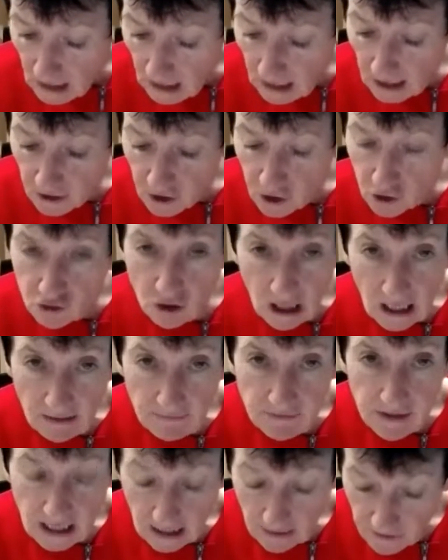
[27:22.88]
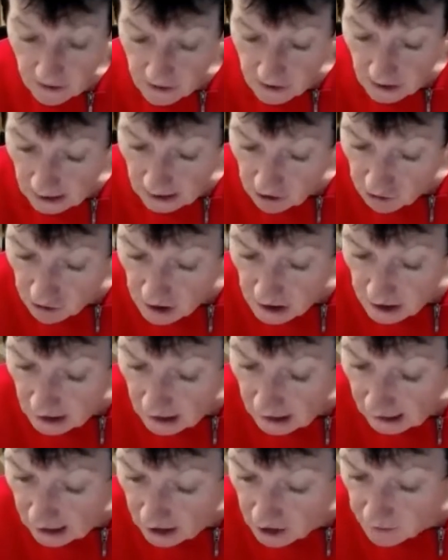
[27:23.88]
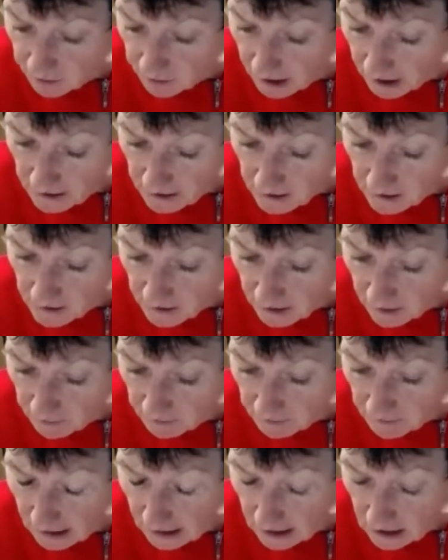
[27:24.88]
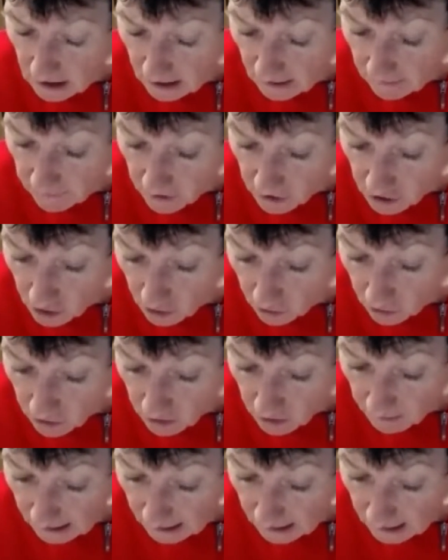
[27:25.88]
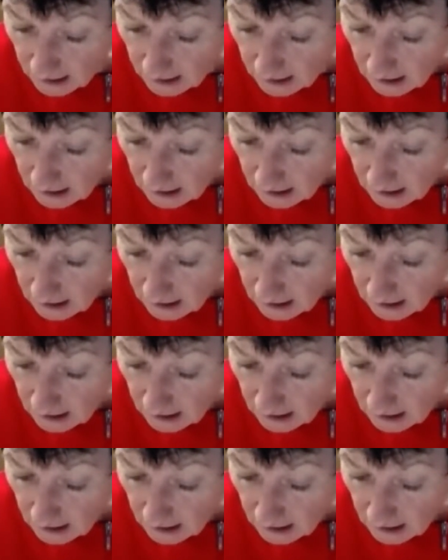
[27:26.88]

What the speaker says: to drive down those electricity and gas prices that Nev has talked about.